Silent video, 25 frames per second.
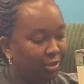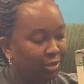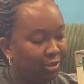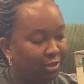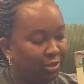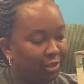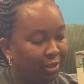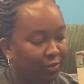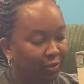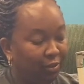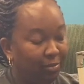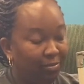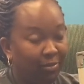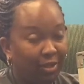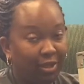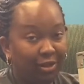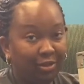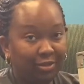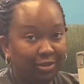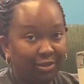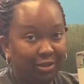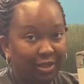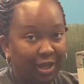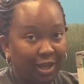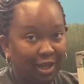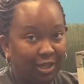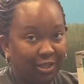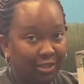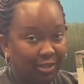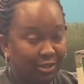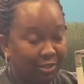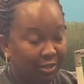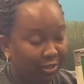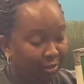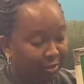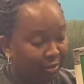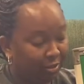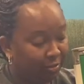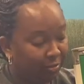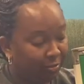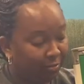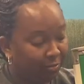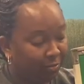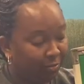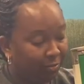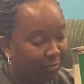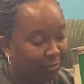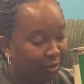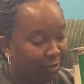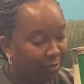So the middle-sized
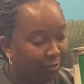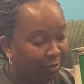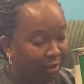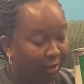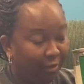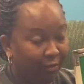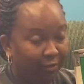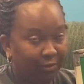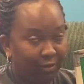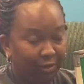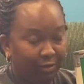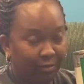gruff